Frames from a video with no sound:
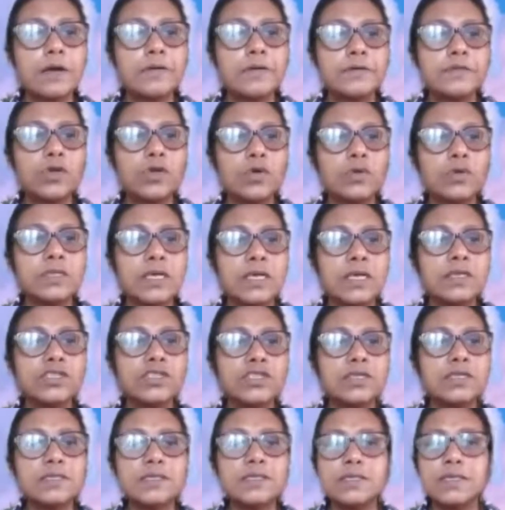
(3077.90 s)
don't think
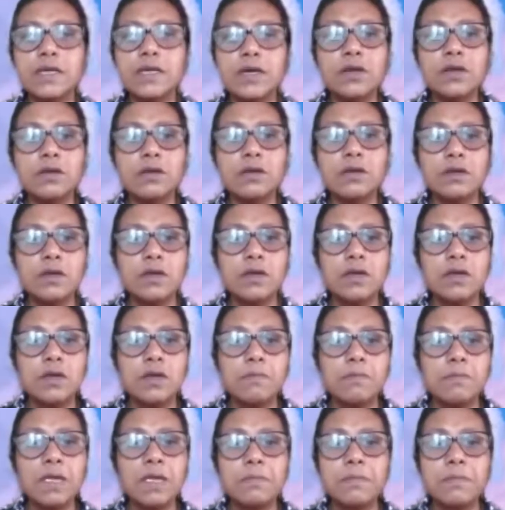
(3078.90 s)
she's here.
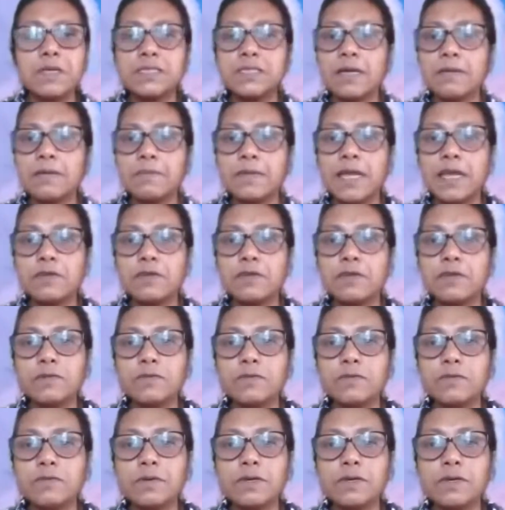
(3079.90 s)
Maybe some
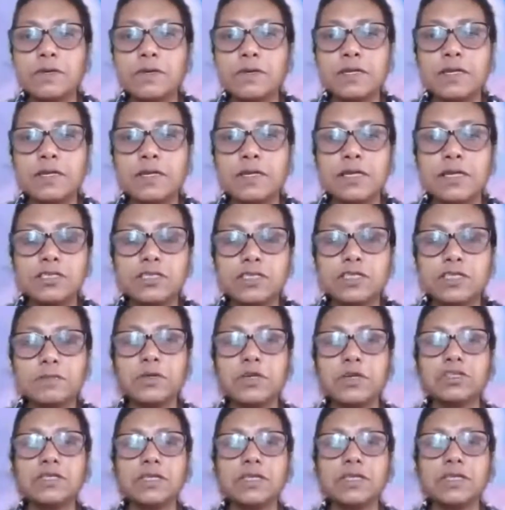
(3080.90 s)
network glitches because she had
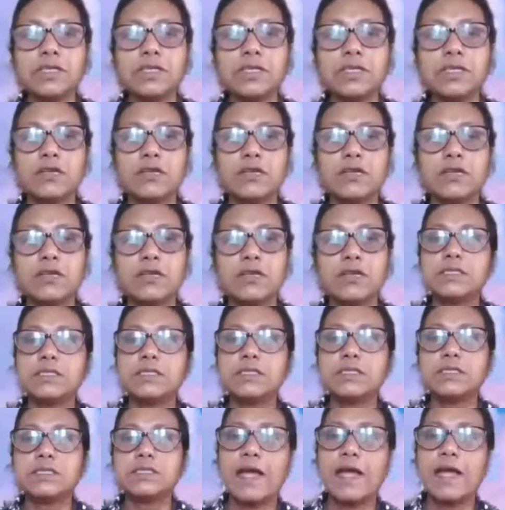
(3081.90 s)
raised her hand.
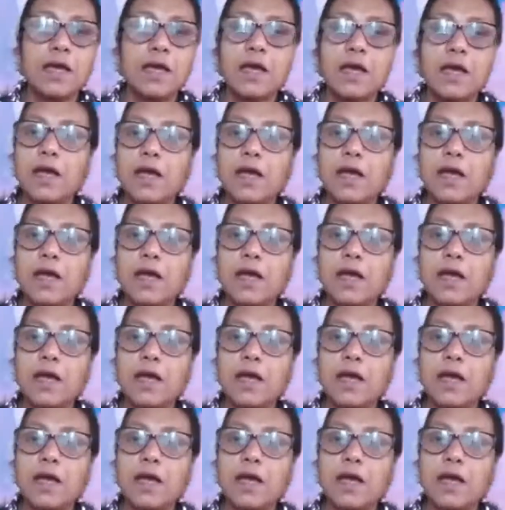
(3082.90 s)
Uh,